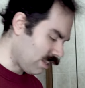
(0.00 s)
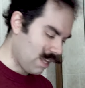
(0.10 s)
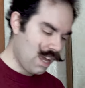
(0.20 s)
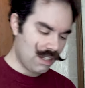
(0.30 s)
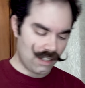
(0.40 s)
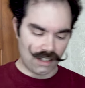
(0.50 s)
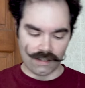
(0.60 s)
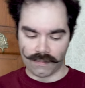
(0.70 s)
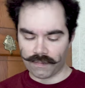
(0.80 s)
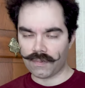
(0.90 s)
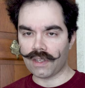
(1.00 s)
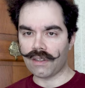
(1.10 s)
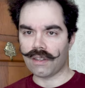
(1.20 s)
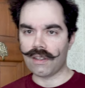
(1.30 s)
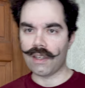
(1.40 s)
that, you know,
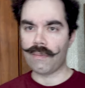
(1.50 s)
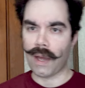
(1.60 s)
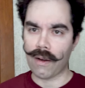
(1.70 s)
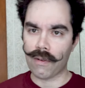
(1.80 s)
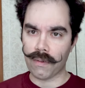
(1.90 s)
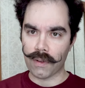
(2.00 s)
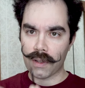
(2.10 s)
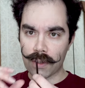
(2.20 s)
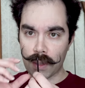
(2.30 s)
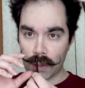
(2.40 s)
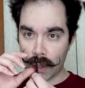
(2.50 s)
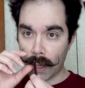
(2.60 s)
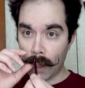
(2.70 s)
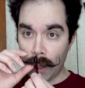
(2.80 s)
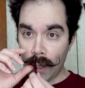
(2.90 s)
powerful as it is
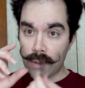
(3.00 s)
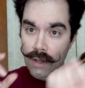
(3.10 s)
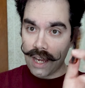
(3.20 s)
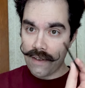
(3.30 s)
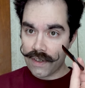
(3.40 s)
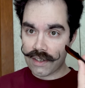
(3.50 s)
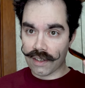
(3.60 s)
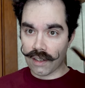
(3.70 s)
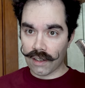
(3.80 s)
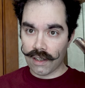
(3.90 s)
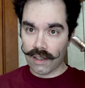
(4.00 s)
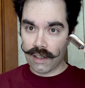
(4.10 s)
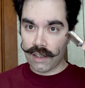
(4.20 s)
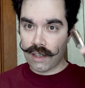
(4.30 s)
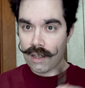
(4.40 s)
now. So I have this little
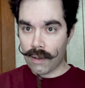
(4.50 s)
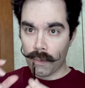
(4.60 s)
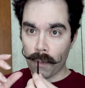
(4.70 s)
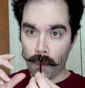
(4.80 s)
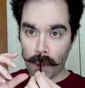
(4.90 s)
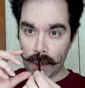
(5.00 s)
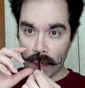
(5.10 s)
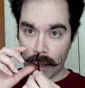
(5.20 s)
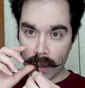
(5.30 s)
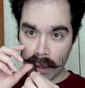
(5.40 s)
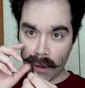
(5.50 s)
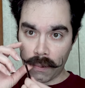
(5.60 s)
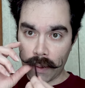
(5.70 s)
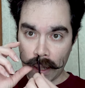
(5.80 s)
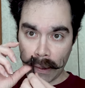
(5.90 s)
mustache
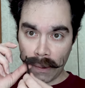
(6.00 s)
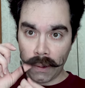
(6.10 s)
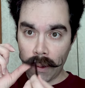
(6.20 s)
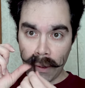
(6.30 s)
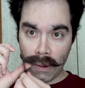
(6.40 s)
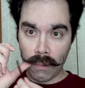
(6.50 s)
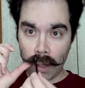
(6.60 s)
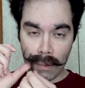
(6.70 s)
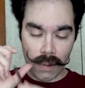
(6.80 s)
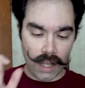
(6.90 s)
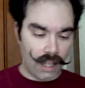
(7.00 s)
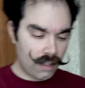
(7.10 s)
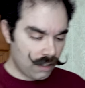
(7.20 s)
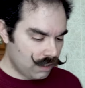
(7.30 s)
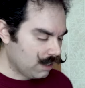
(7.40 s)
comb now, made by
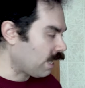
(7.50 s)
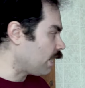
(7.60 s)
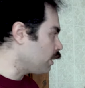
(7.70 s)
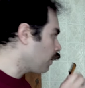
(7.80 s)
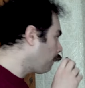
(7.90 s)
Kent.